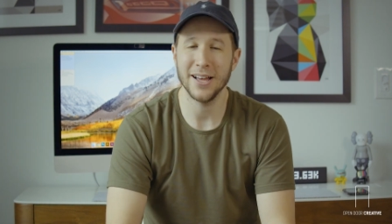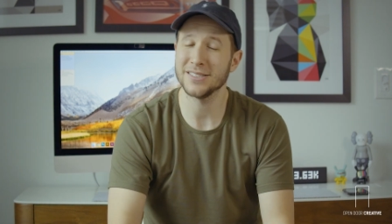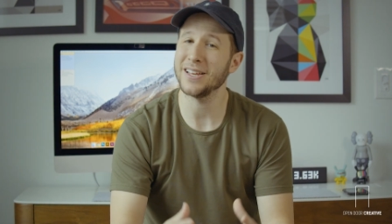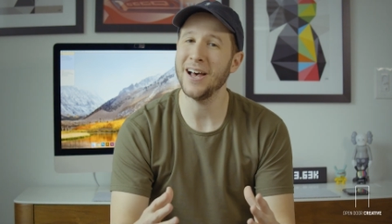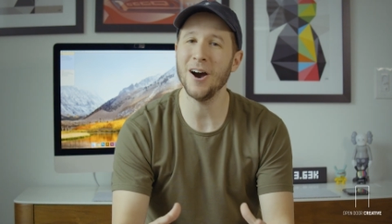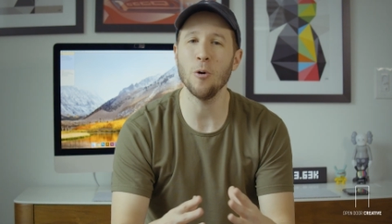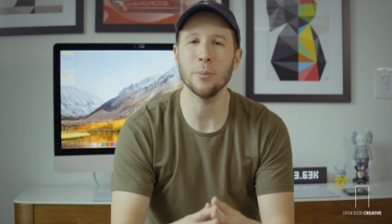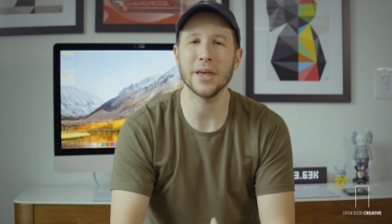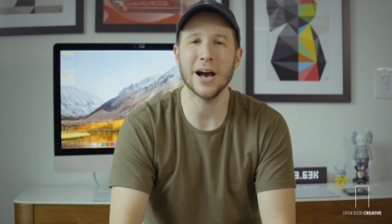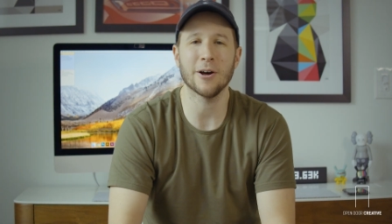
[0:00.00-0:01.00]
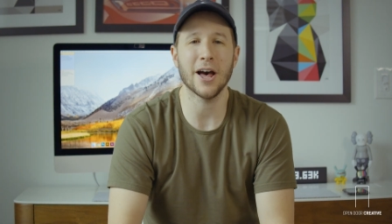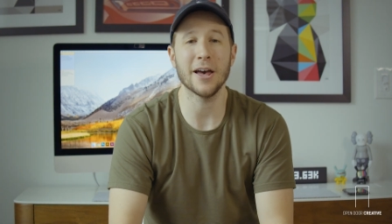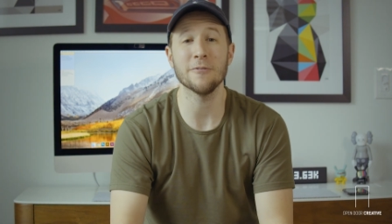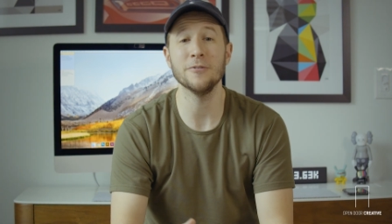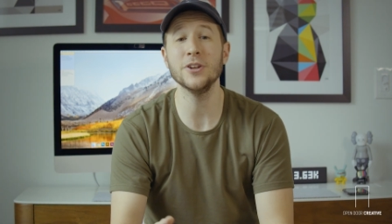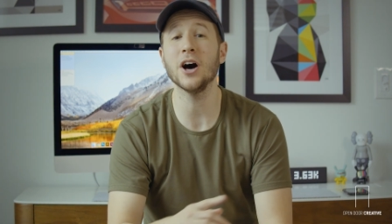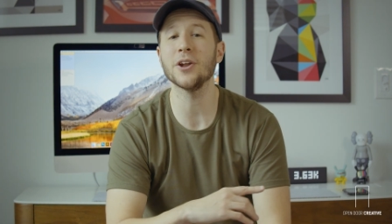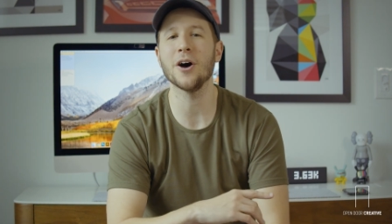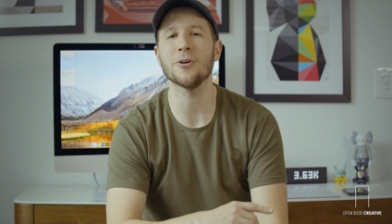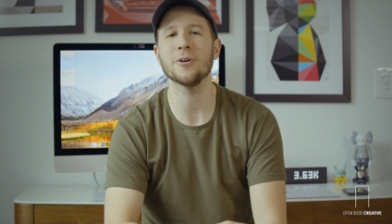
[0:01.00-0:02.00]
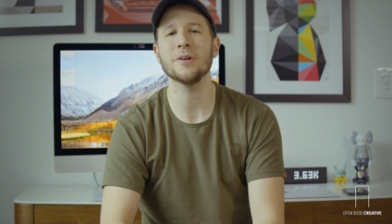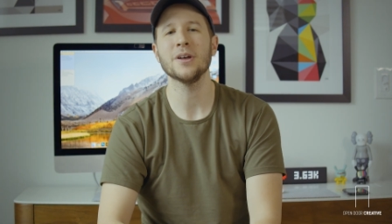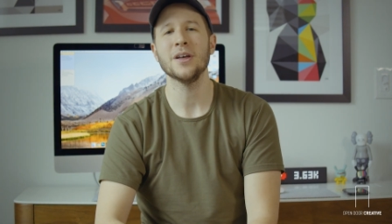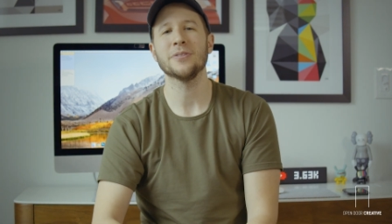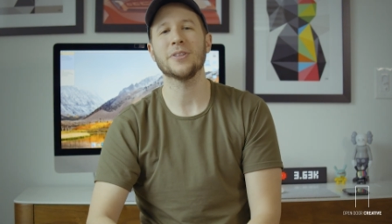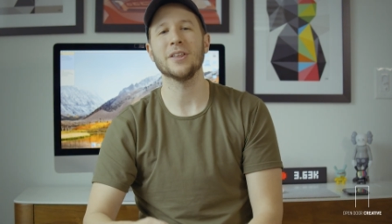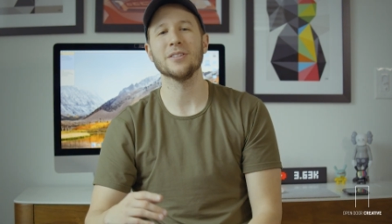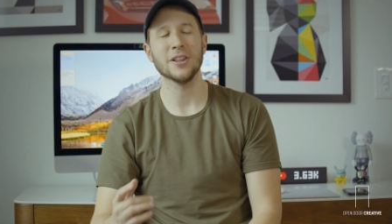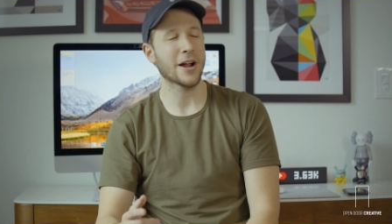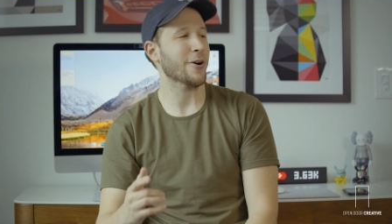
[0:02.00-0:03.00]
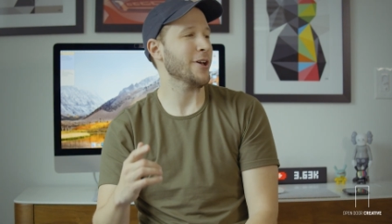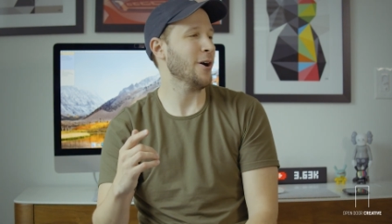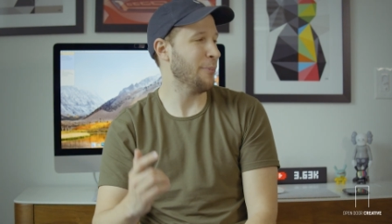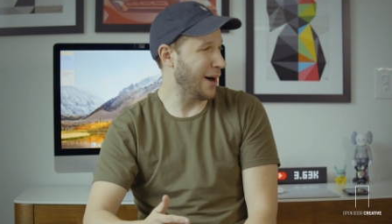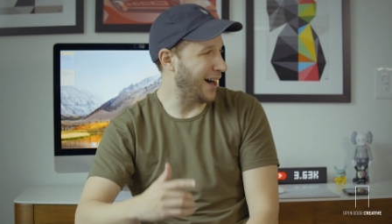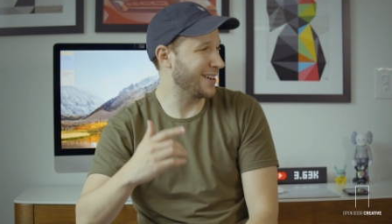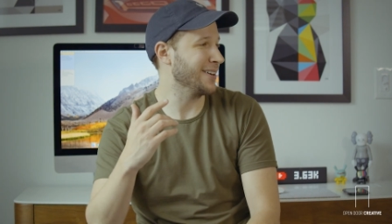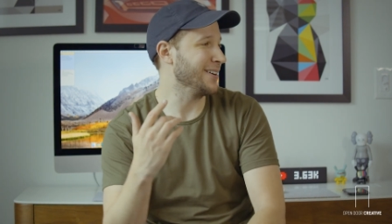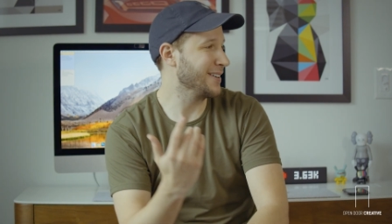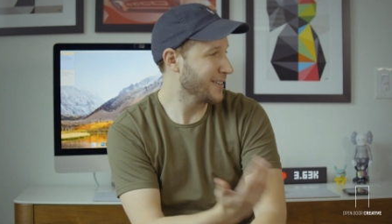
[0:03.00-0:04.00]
And to help me out, I have none other than Larry Habatka,